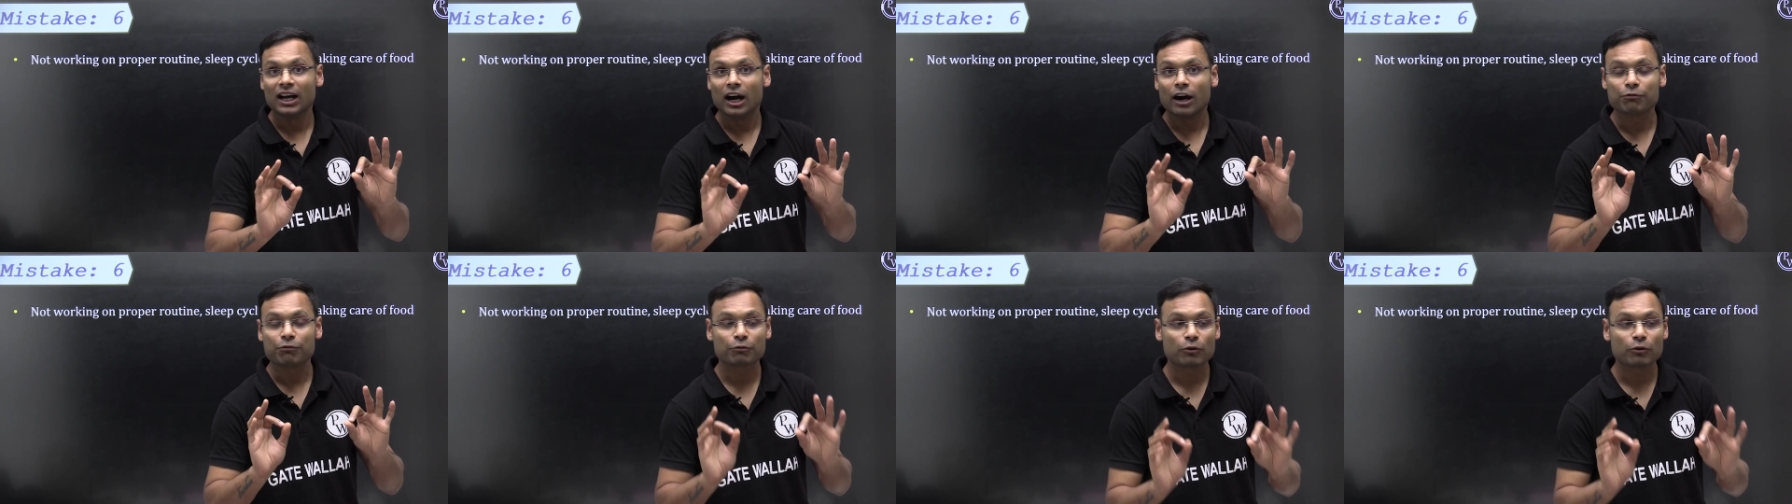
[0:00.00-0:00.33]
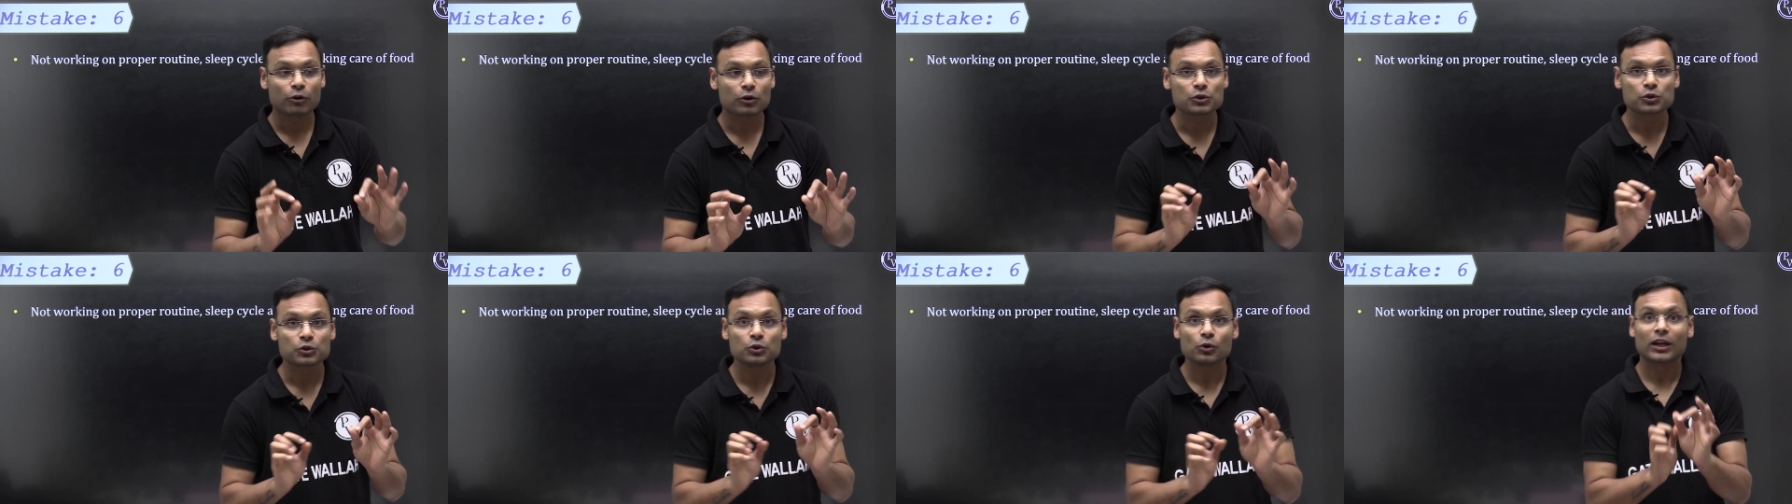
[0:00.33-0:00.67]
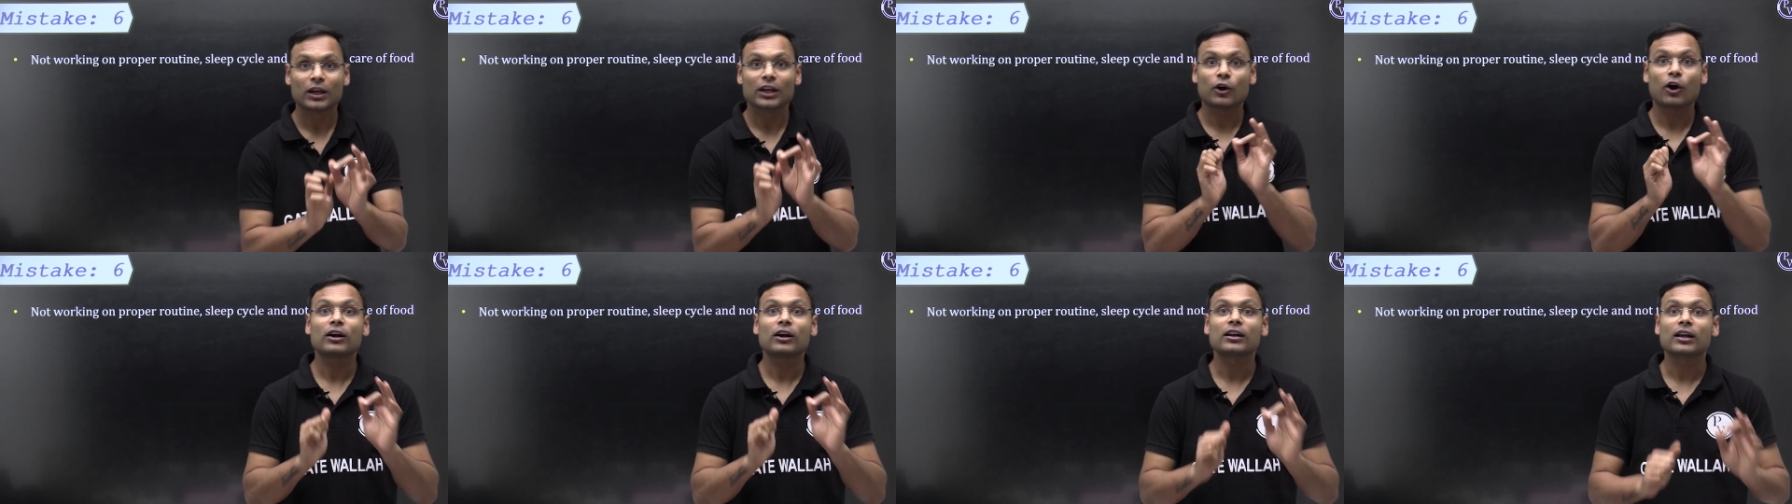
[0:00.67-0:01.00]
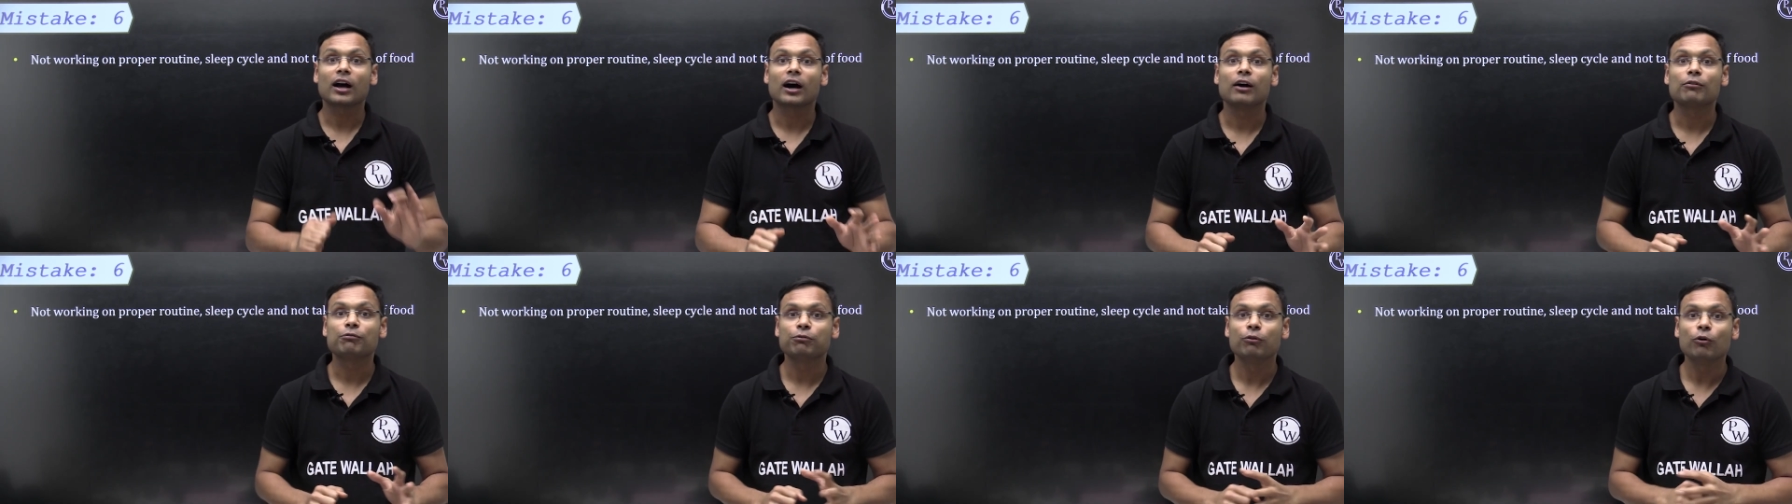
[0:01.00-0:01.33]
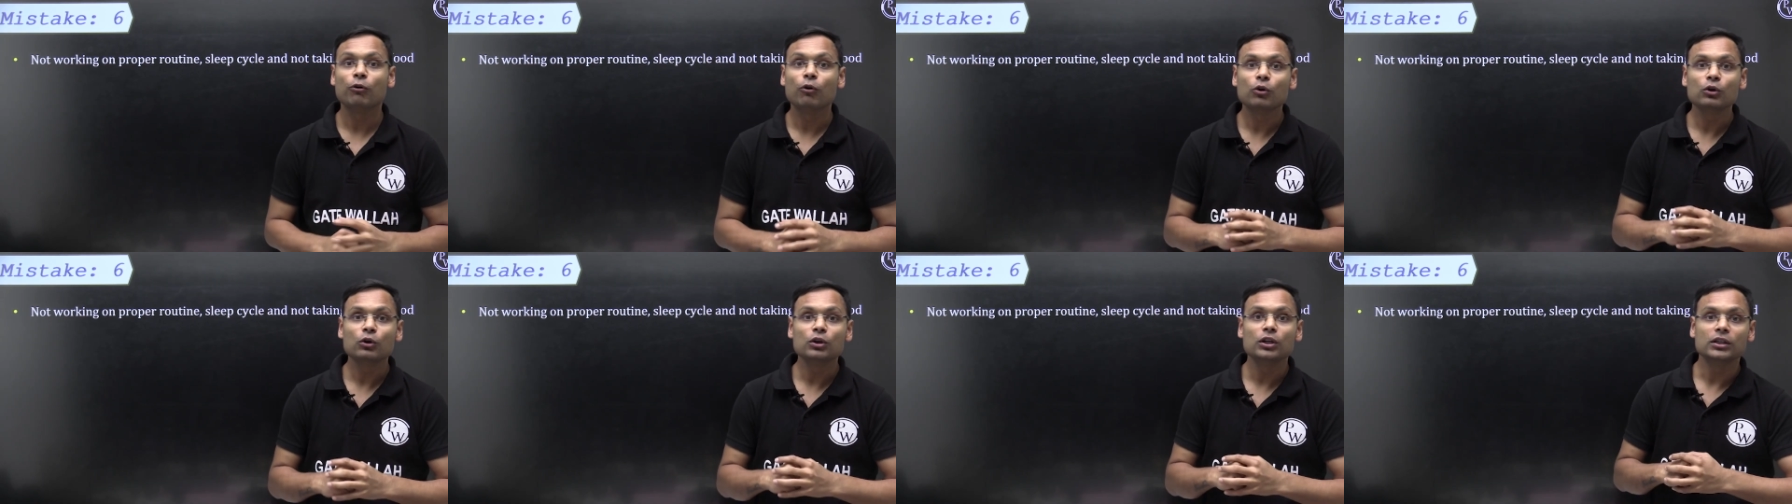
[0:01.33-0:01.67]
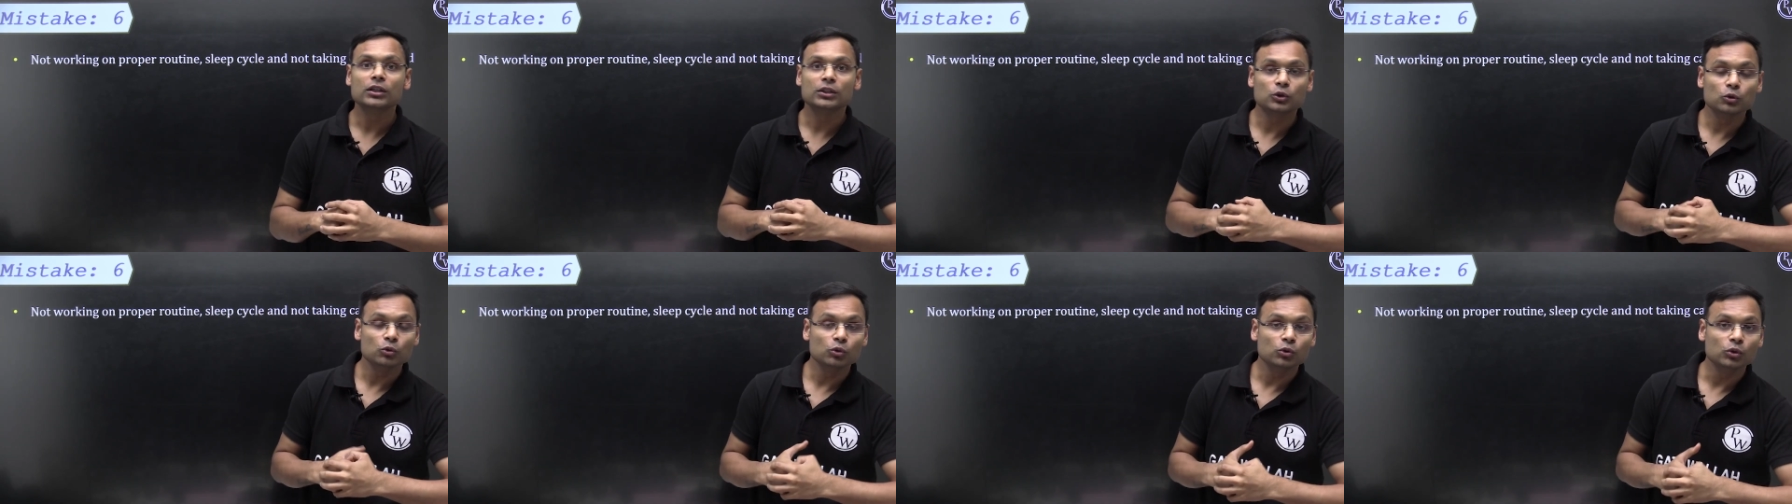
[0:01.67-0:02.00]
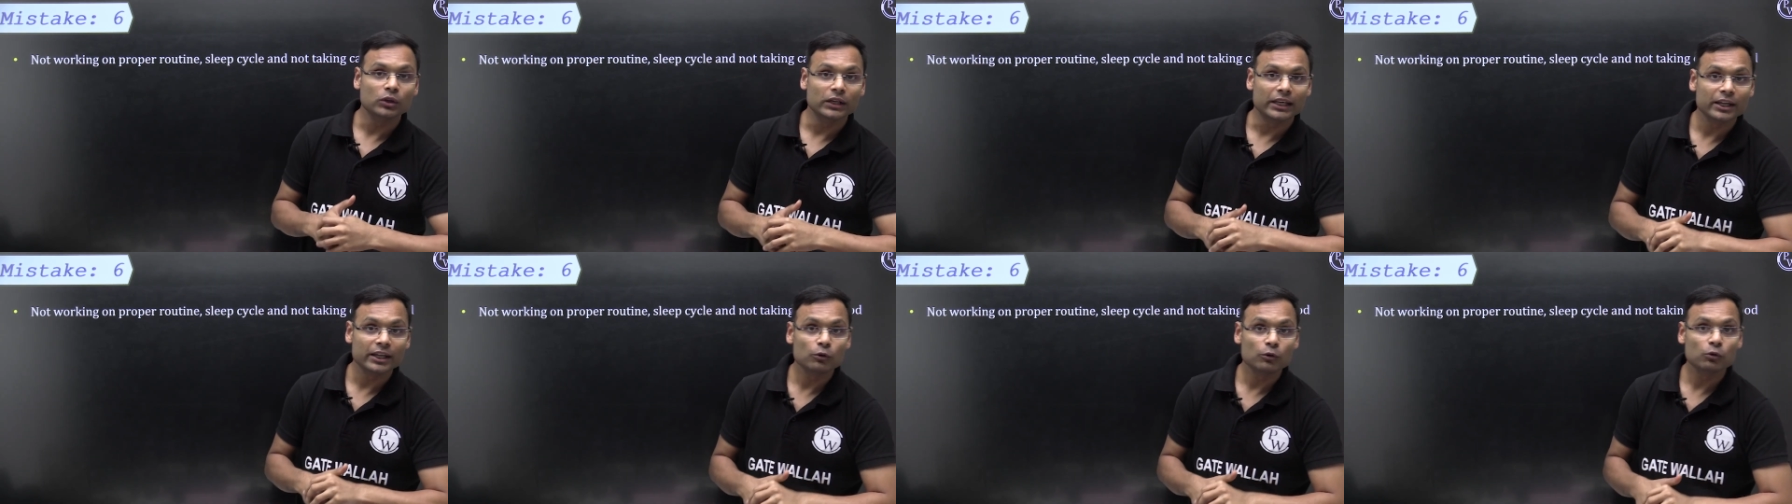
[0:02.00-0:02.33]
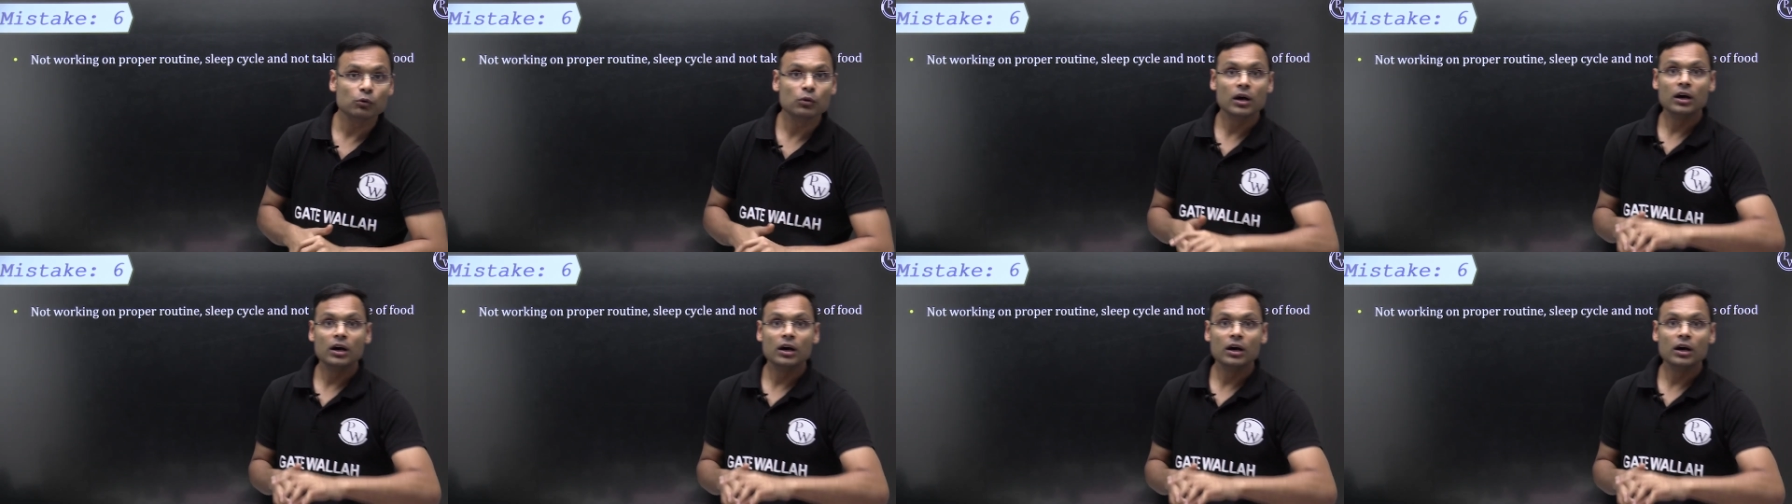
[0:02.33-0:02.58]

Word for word: of course you cannot afford to give